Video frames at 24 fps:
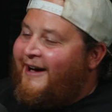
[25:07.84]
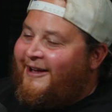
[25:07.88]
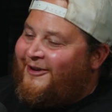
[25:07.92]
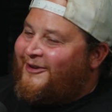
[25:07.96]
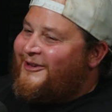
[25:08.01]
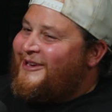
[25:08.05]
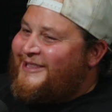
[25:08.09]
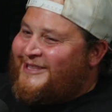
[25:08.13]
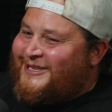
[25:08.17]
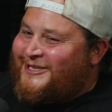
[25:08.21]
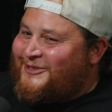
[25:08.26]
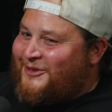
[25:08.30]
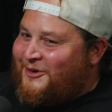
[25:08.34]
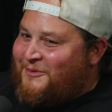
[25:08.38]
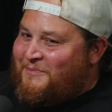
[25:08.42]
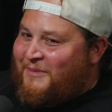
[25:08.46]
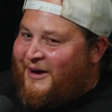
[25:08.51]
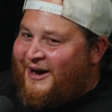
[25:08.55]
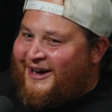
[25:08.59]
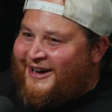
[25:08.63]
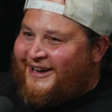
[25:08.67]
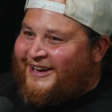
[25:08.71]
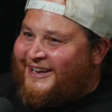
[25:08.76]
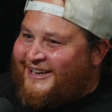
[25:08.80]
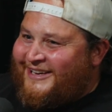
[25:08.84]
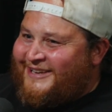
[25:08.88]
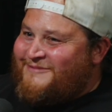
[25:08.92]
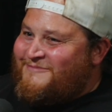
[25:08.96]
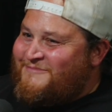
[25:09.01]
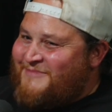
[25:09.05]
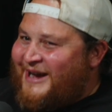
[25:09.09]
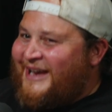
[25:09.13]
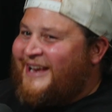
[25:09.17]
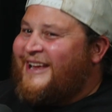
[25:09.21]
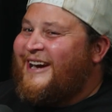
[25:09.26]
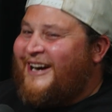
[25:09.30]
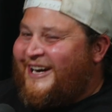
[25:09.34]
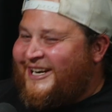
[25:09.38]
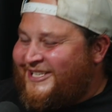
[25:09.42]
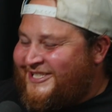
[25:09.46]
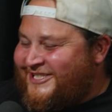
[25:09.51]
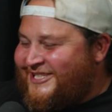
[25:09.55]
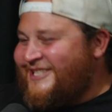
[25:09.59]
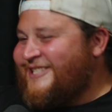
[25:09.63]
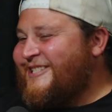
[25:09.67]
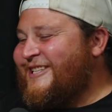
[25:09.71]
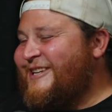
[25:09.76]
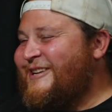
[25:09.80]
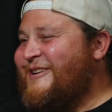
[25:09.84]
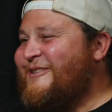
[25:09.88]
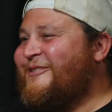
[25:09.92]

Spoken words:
don't need this on my conscience,